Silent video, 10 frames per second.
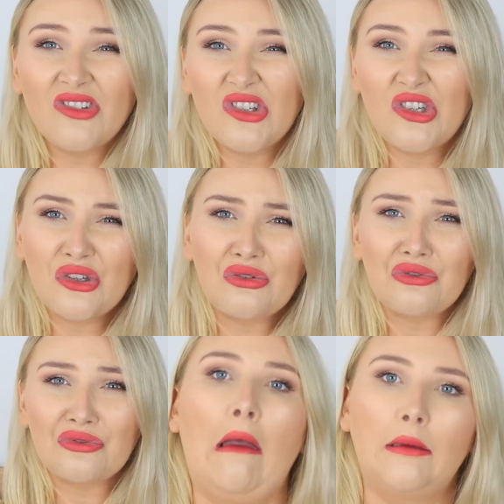
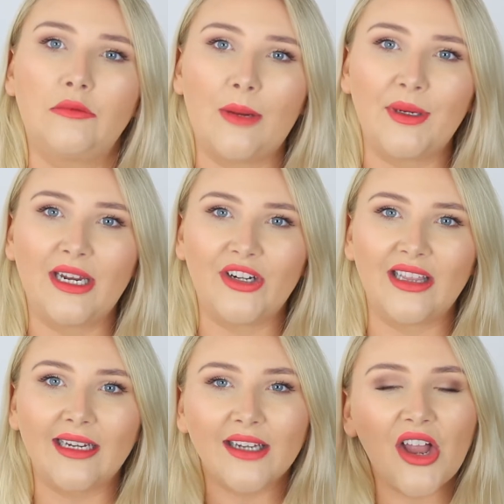two, dropping
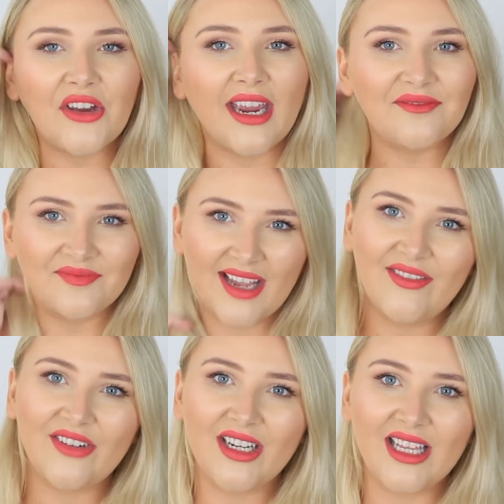everything. Okay, I
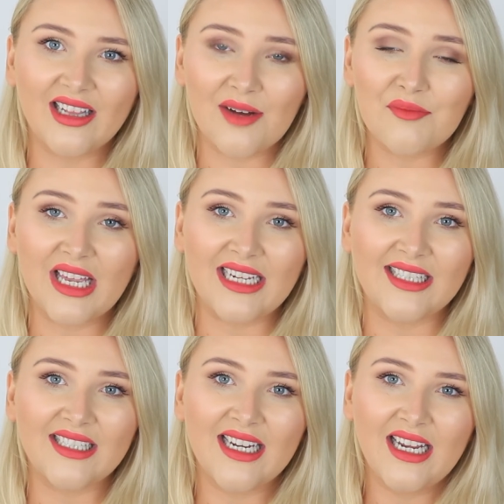have everything like
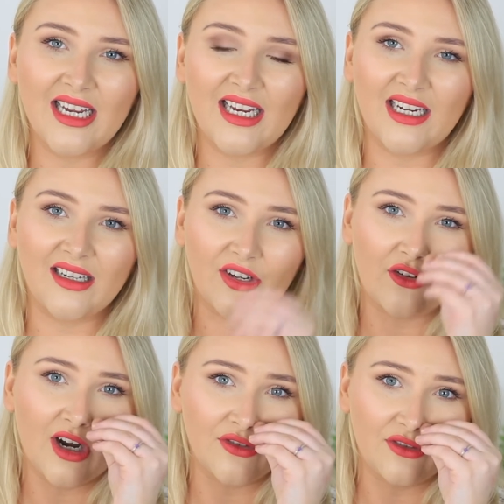placed in the
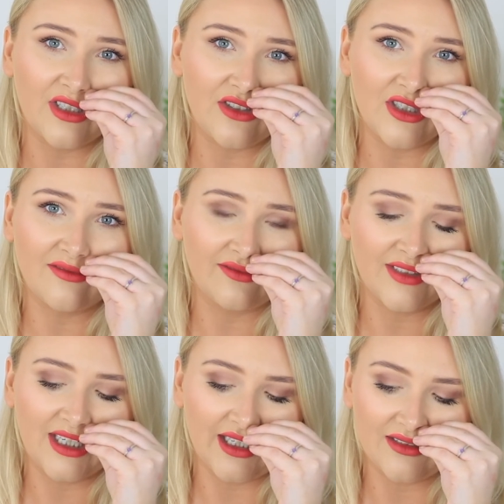crotchal region
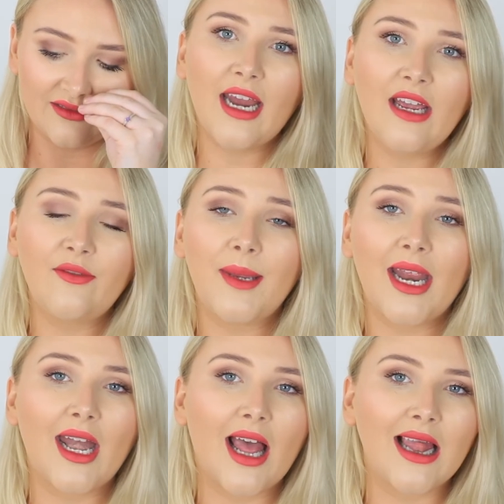right now. I have
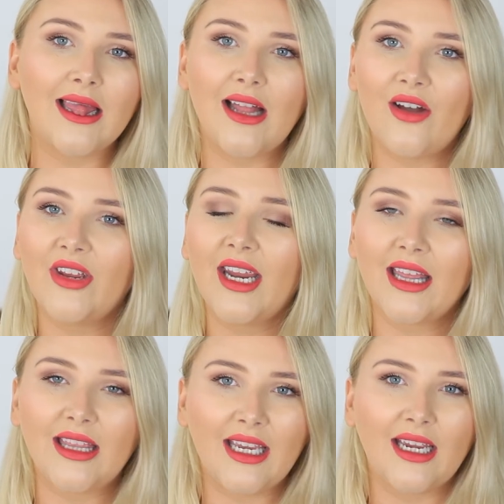been
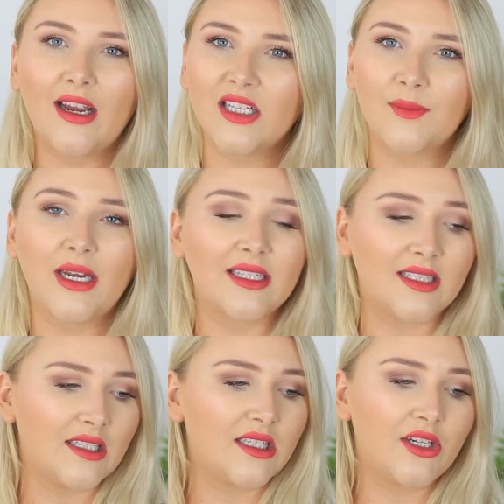loving the IT Cosmetics
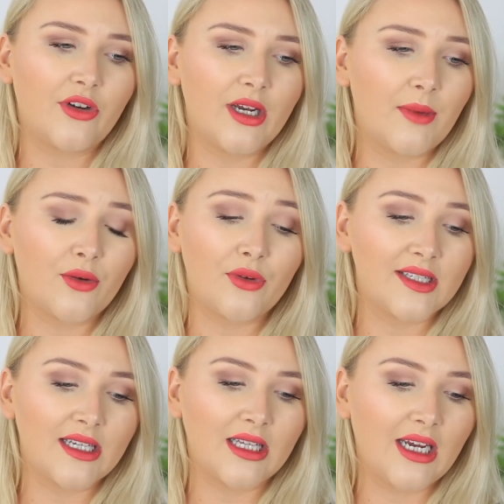CC cream
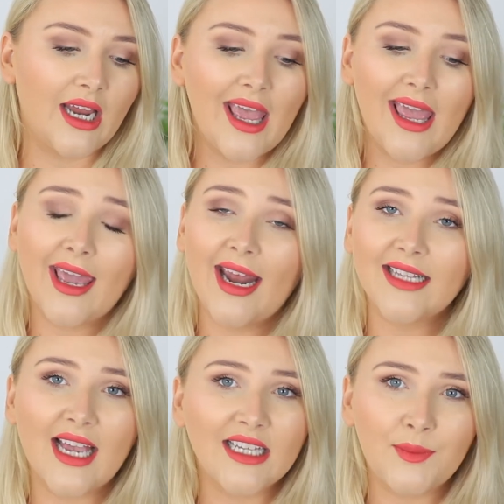recently. It
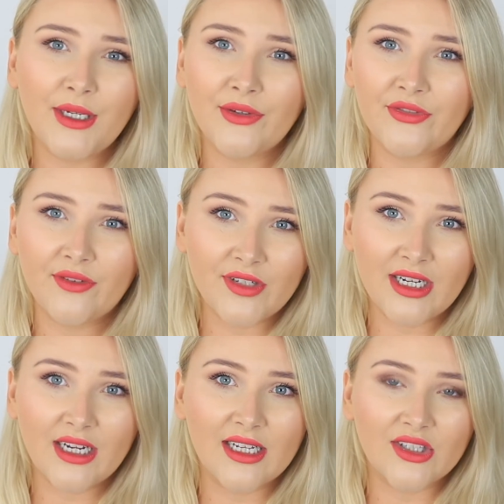has SPF 50
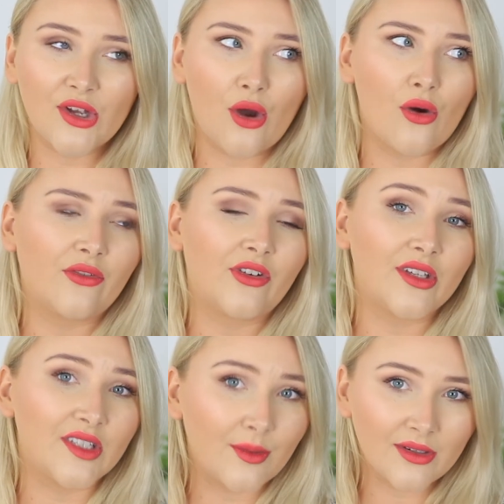in it, so for
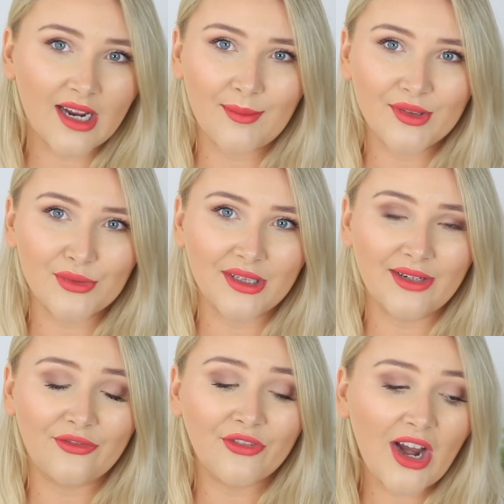the summertime it's
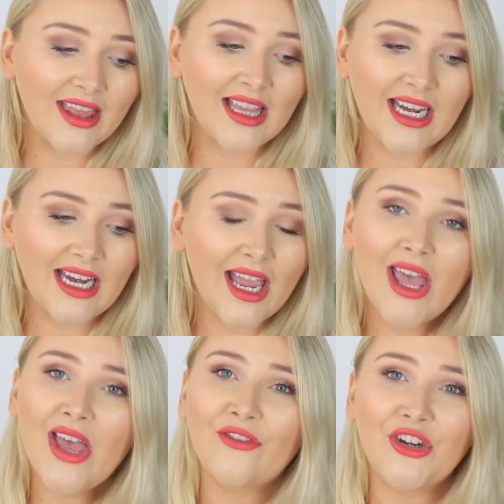really friendly
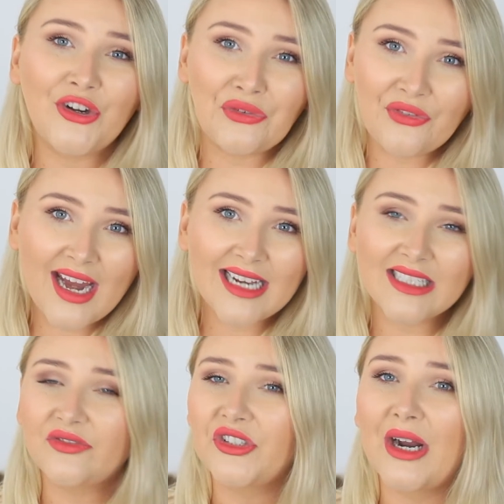for your
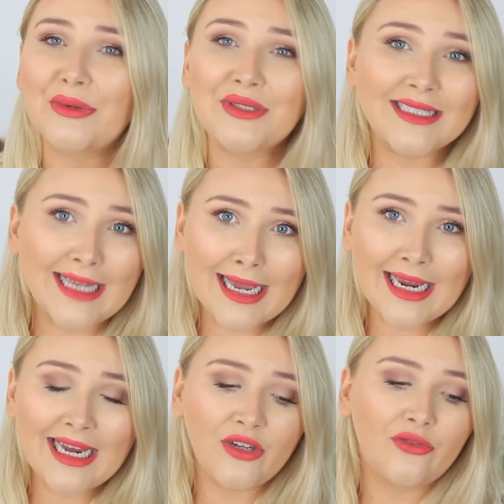face. If you're
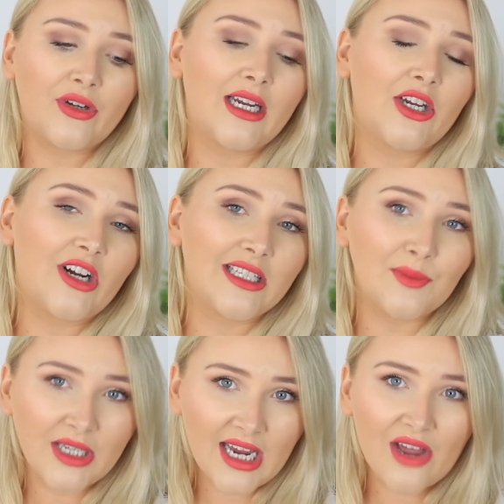outside, you forget your
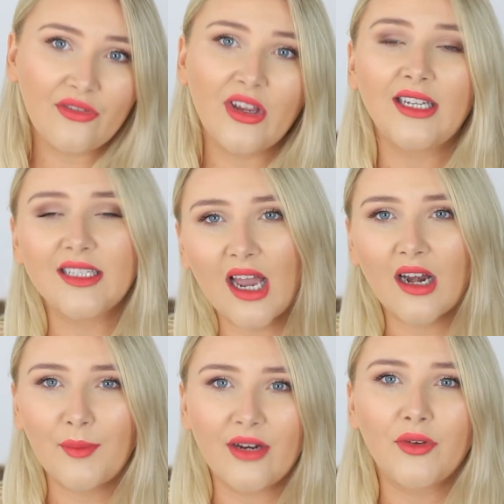SPF, it's
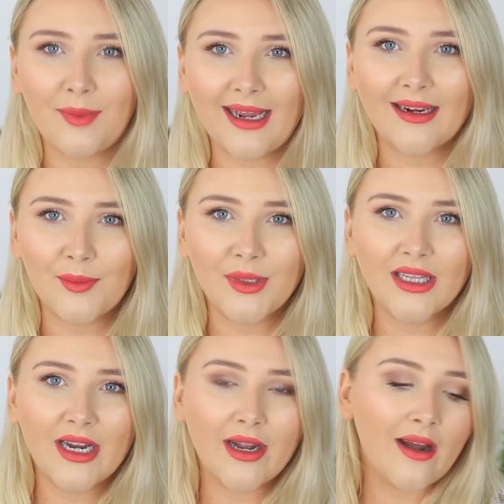got a bit of a backup in
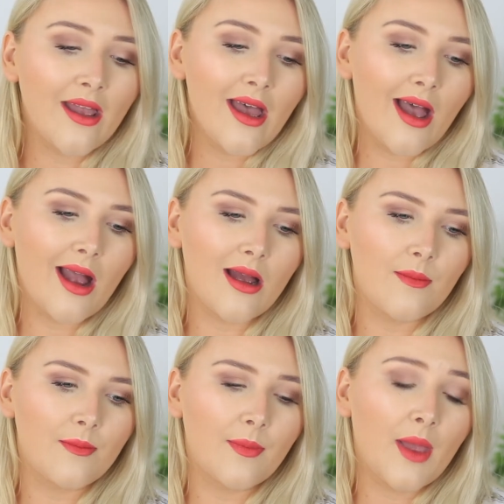there.
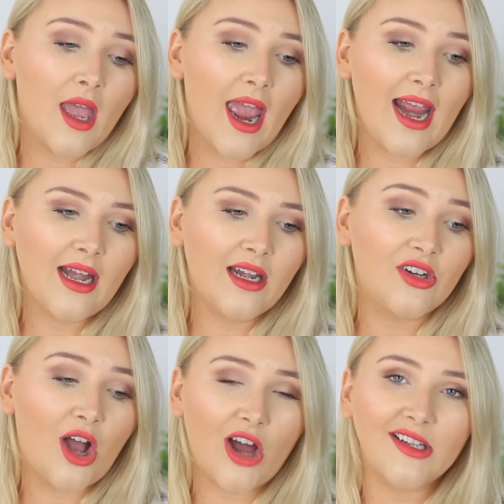
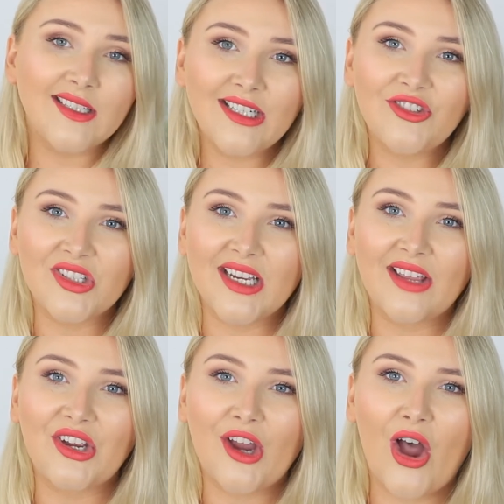And honestly, just
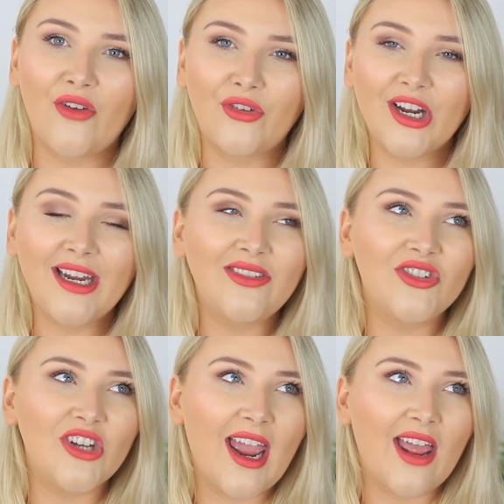like the
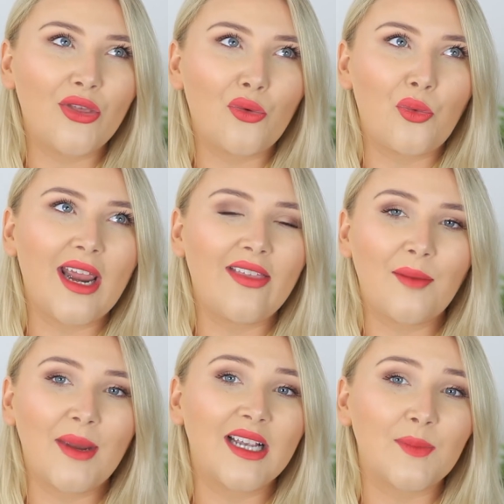coverage and the way that
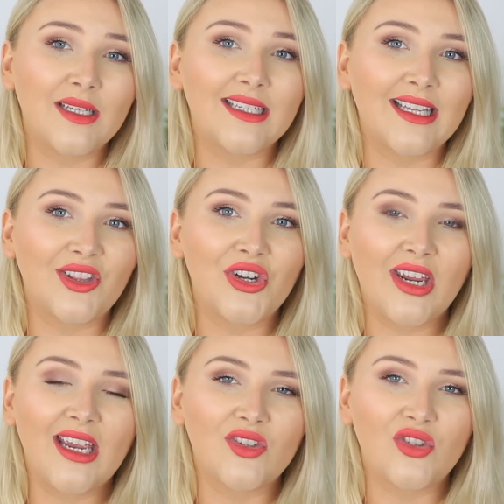it makes my skin
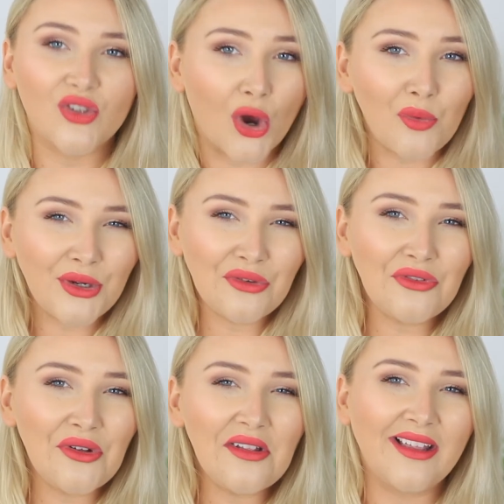look is so
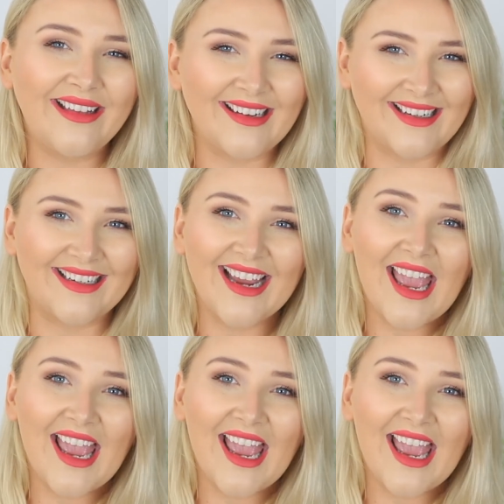beautiful. Like,